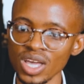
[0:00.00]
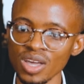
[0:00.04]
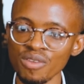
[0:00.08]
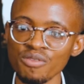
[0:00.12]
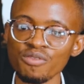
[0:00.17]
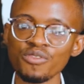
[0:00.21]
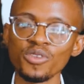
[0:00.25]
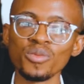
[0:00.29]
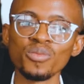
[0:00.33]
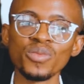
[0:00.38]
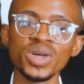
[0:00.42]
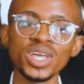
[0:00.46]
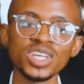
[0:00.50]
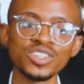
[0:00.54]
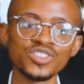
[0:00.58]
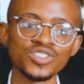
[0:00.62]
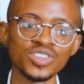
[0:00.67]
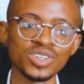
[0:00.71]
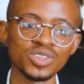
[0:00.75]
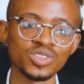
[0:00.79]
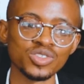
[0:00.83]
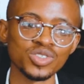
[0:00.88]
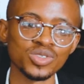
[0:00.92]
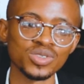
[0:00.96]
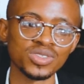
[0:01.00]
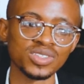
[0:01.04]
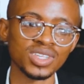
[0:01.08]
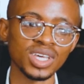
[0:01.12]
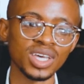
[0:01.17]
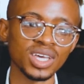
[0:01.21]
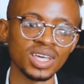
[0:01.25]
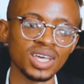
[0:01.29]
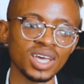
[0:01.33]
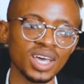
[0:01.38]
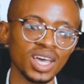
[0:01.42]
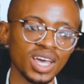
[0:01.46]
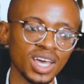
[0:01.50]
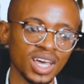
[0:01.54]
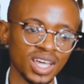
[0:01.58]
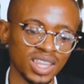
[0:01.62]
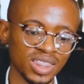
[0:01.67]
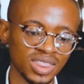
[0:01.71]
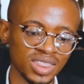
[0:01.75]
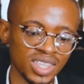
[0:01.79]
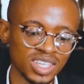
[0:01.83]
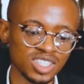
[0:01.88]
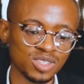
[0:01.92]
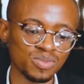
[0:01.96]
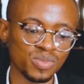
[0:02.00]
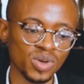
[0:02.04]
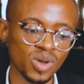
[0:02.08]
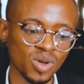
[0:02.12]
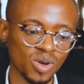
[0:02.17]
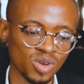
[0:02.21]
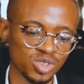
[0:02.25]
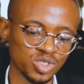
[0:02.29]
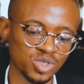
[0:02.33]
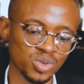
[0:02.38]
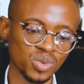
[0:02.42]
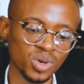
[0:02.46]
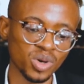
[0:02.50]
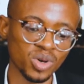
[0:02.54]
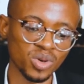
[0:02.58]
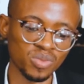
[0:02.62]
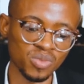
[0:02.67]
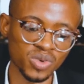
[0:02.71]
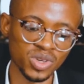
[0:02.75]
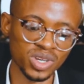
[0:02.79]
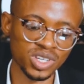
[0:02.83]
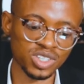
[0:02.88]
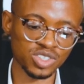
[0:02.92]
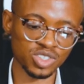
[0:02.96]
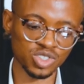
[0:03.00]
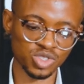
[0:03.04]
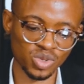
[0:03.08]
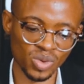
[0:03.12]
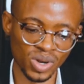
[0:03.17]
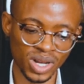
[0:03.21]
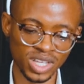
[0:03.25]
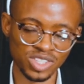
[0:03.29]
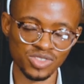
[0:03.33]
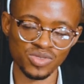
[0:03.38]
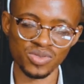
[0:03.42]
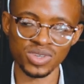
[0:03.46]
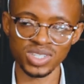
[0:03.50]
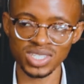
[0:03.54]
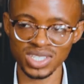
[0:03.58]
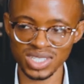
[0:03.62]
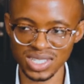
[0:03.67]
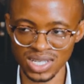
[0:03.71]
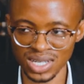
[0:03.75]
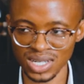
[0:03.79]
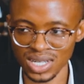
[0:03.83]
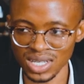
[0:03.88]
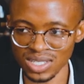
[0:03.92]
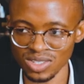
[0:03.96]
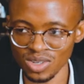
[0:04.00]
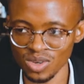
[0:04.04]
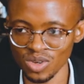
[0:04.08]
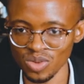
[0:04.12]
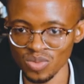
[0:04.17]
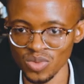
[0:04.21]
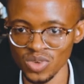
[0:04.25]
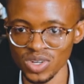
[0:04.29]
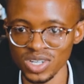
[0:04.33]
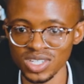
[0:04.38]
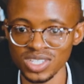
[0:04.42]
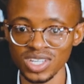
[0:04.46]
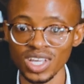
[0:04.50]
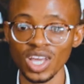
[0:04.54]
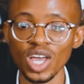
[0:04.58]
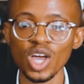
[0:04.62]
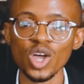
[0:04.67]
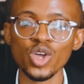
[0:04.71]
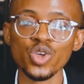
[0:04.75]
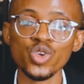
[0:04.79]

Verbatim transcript: information to say this belongs to a community, so let's register it as a community.